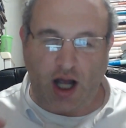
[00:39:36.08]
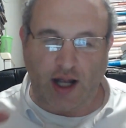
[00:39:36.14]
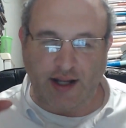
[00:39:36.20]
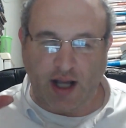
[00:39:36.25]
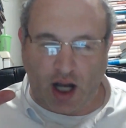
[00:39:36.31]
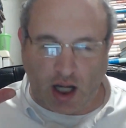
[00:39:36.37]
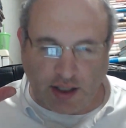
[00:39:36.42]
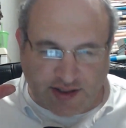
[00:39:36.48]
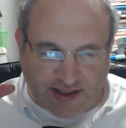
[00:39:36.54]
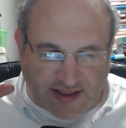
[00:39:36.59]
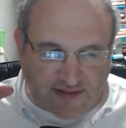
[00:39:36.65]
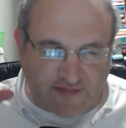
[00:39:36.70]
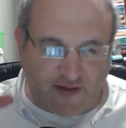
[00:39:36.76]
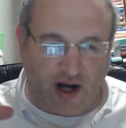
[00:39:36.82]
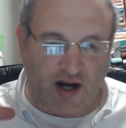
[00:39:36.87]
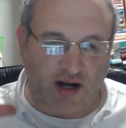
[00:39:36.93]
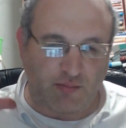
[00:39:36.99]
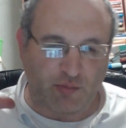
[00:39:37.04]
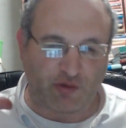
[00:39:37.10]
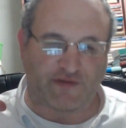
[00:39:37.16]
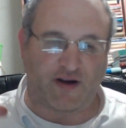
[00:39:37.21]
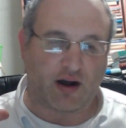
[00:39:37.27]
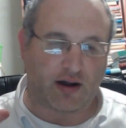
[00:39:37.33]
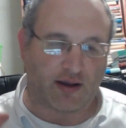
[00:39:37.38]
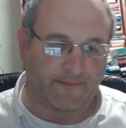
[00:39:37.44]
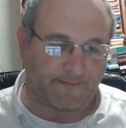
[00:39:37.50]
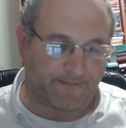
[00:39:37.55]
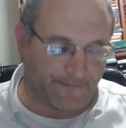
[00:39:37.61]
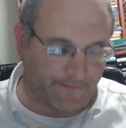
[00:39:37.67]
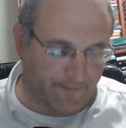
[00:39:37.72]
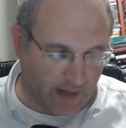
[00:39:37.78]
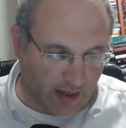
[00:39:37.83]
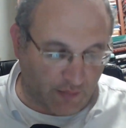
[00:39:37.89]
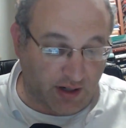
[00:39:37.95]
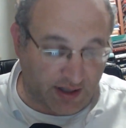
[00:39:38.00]
on Svarim Muvhakim.
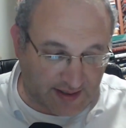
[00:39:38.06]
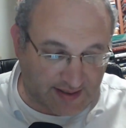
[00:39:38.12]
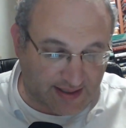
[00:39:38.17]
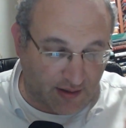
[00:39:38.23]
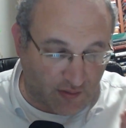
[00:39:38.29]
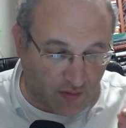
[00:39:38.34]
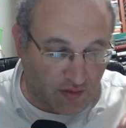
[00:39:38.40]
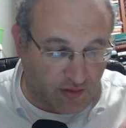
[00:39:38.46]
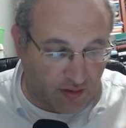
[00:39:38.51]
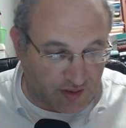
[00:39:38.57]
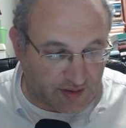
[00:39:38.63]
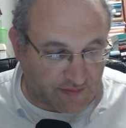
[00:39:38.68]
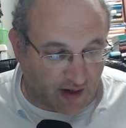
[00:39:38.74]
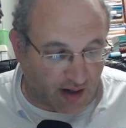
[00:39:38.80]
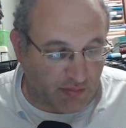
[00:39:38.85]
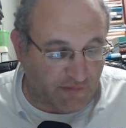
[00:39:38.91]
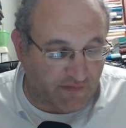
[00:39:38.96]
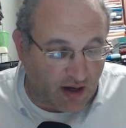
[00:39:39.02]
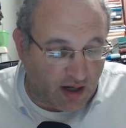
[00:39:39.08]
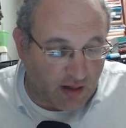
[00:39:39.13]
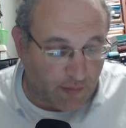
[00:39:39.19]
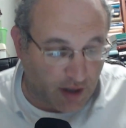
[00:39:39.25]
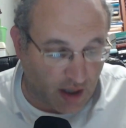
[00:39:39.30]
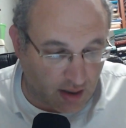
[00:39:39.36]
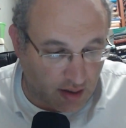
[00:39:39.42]
I'm going to see who those Svarim Muvhakim